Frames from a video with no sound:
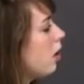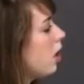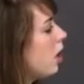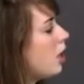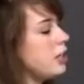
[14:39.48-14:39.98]

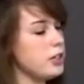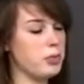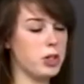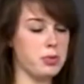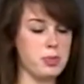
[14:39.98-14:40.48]
on
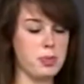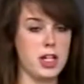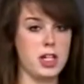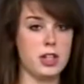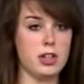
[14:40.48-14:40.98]
it, when it was
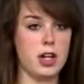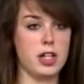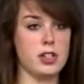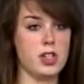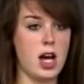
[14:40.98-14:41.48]
planted either on its